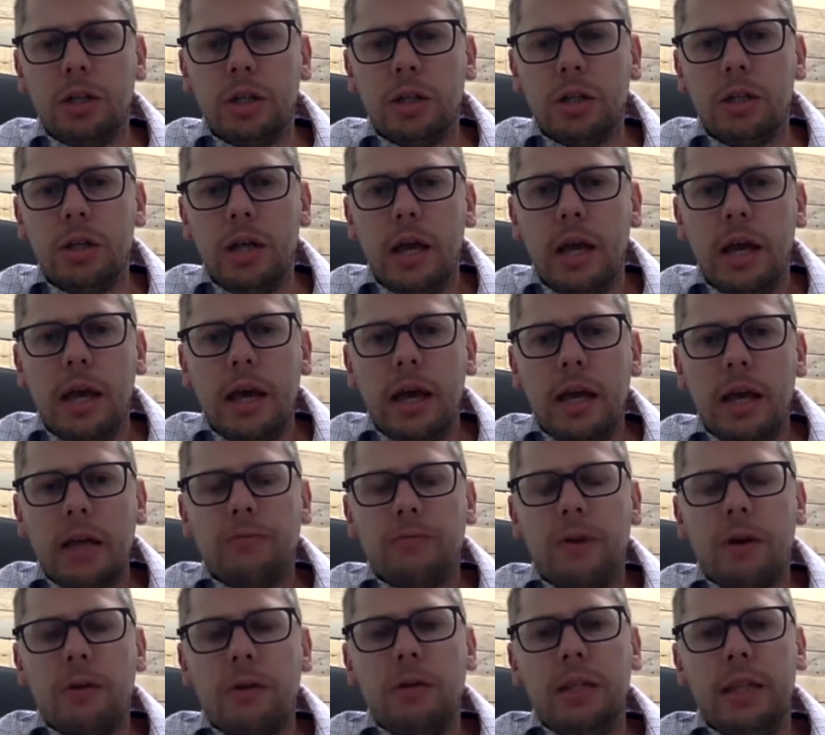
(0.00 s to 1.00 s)
And it's
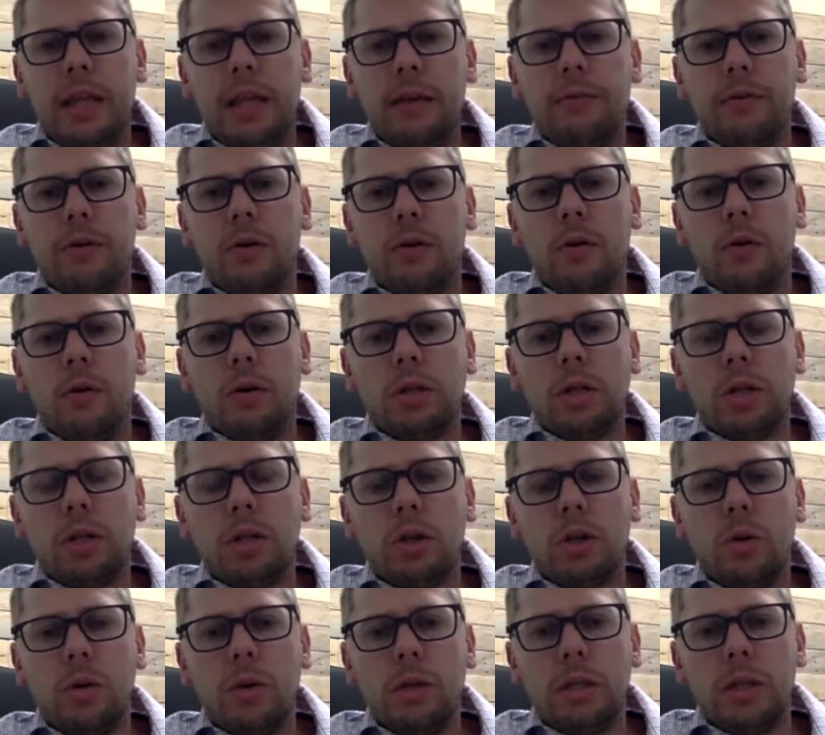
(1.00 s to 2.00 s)
very difficult because it's
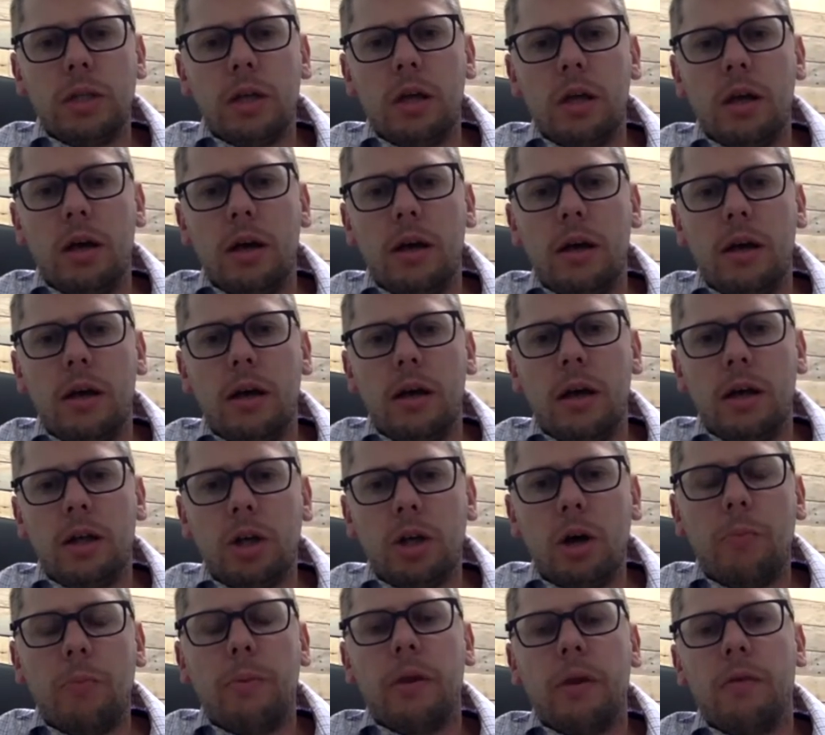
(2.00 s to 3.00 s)
always a
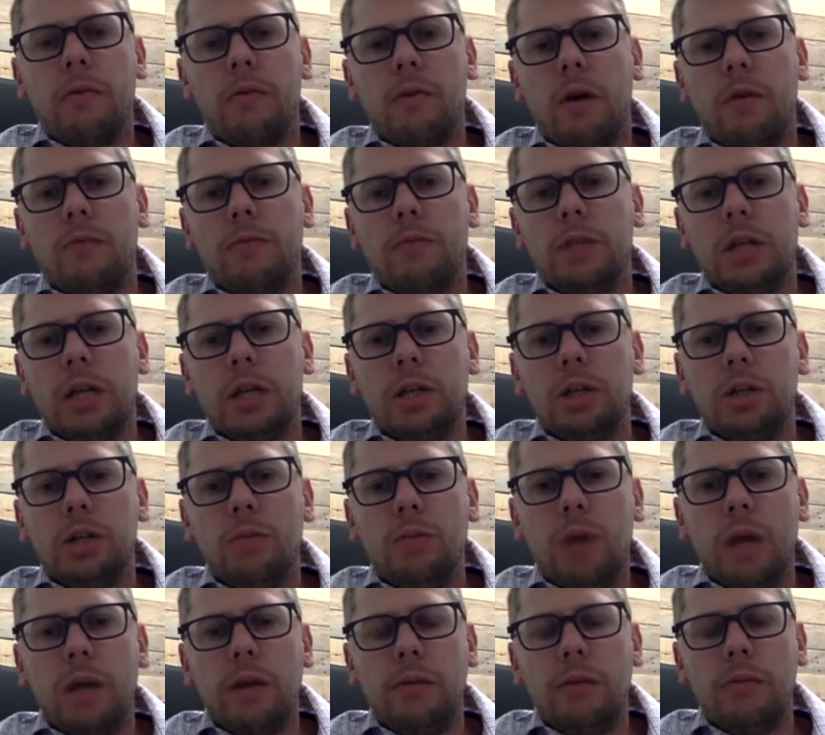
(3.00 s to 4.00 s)
topic of conversation
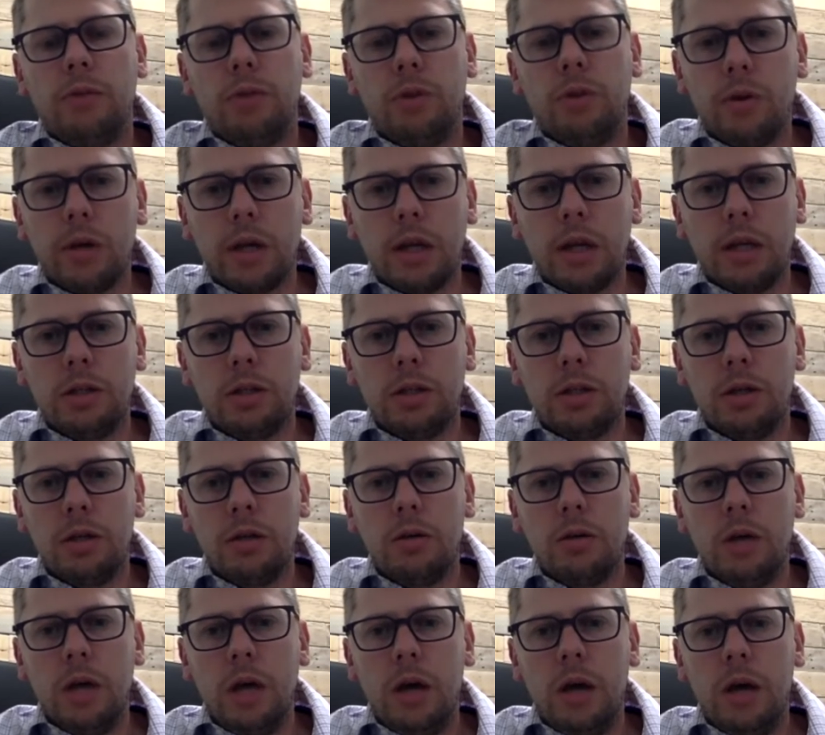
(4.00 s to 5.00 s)
when I'm talking
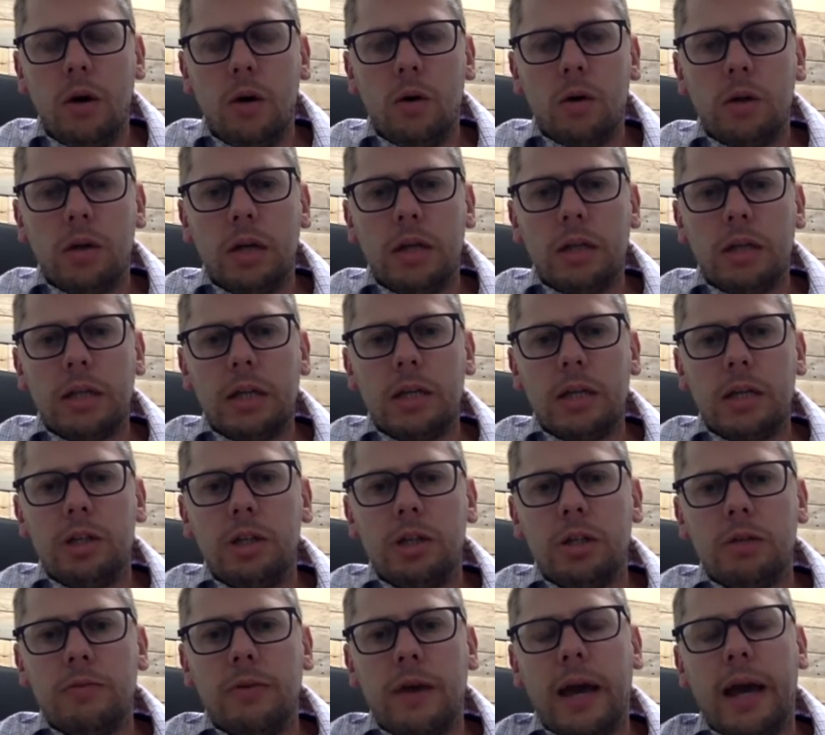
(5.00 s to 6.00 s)
to
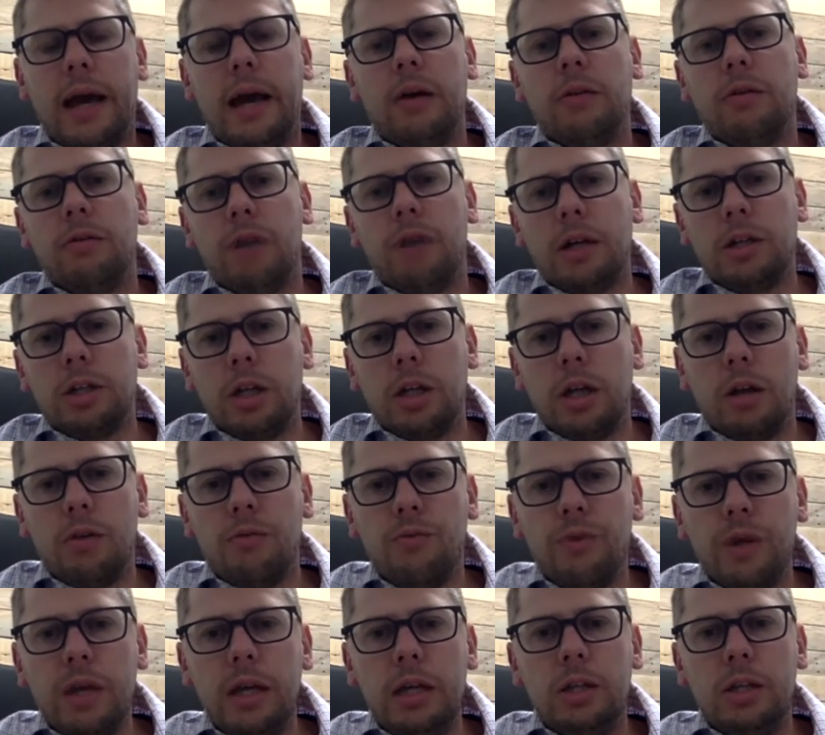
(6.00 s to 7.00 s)
organisations of how they're actually going
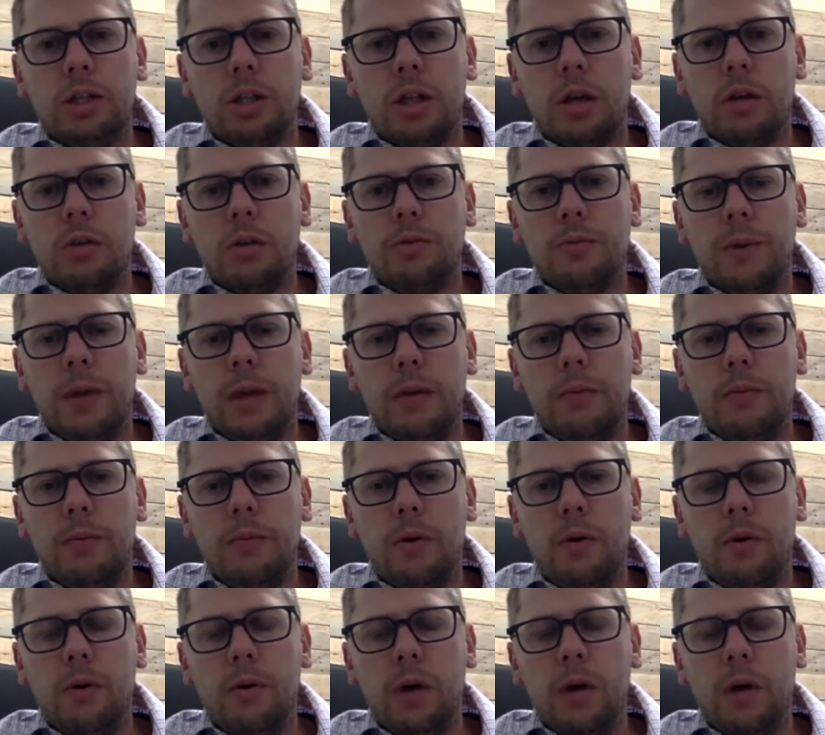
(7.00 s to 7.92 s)
to reach those people.